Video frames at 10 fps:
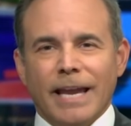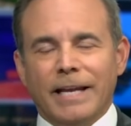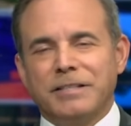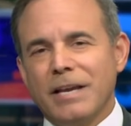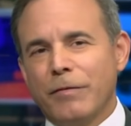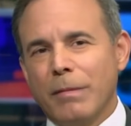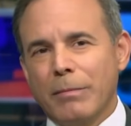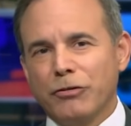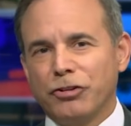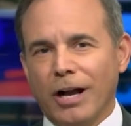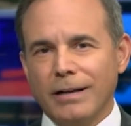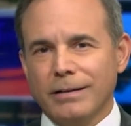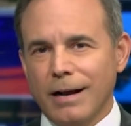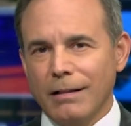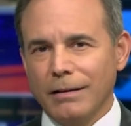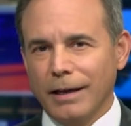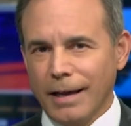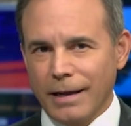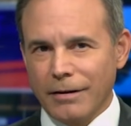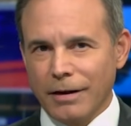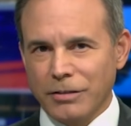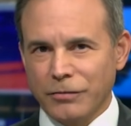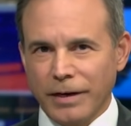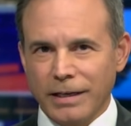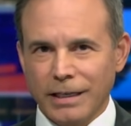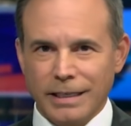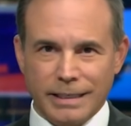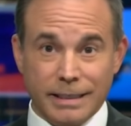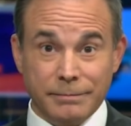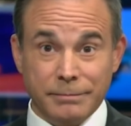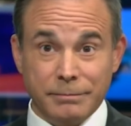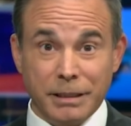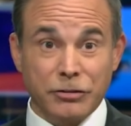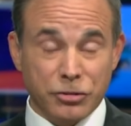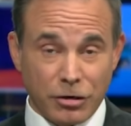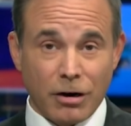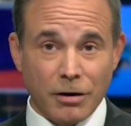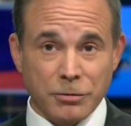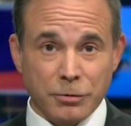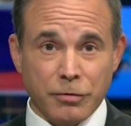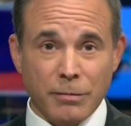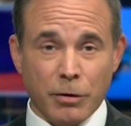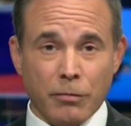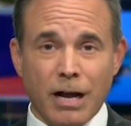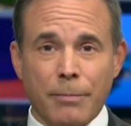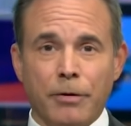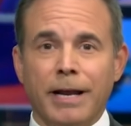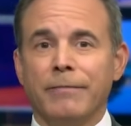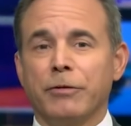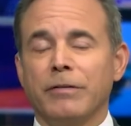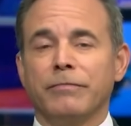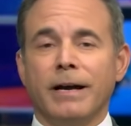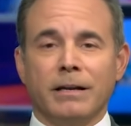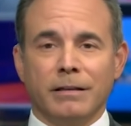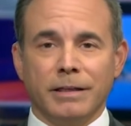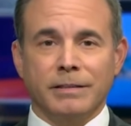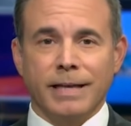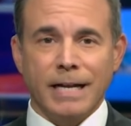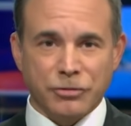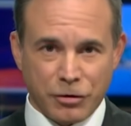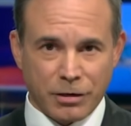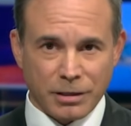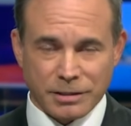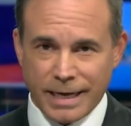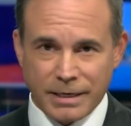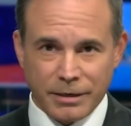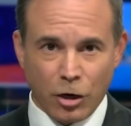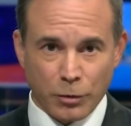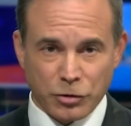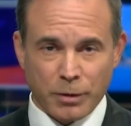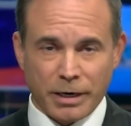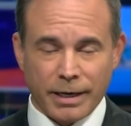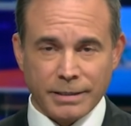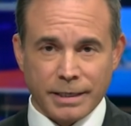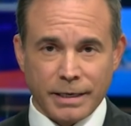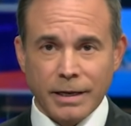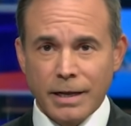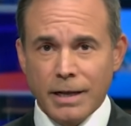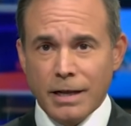Antifa member John Colin Hacker has finally uh, been charged with criminal robbery after he violently attacked journalist Andy Ngo in 2019.